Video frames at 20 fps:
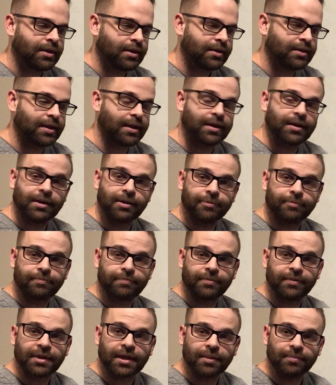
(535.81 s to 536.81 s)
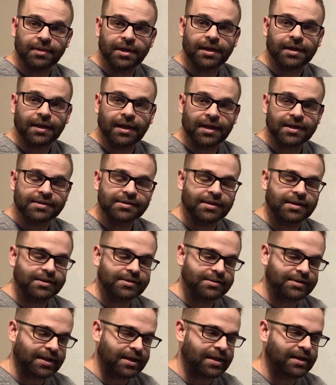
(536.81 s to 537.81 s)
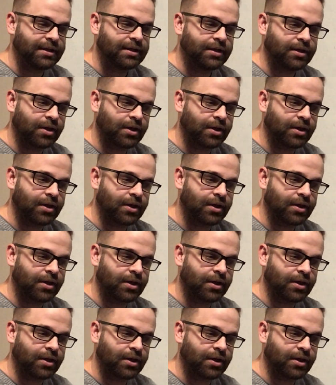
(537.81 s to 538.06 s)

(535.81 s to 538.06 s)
then it can be classed as a